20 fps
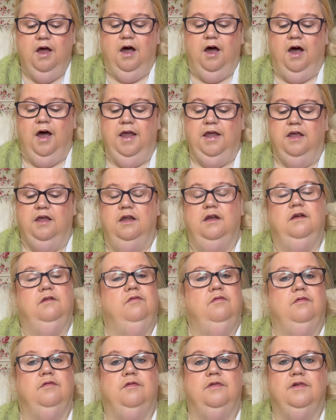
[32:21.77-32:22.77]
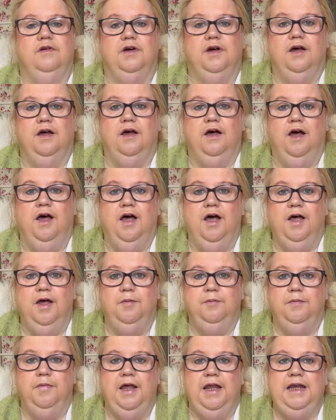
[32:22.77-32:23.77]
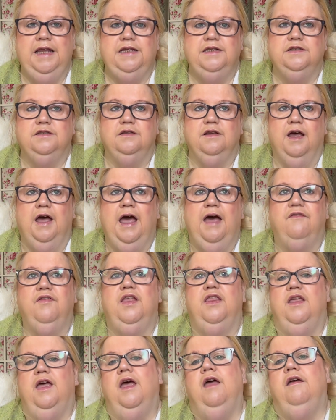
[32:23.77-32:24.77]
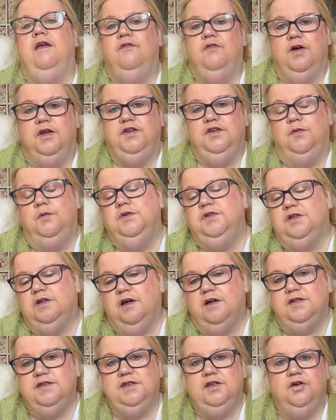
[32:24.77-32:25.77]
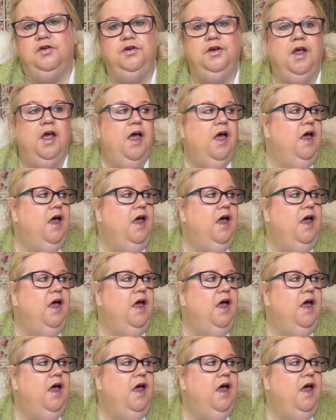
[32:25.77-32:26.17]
I can at least have it there if I do want to cast it on.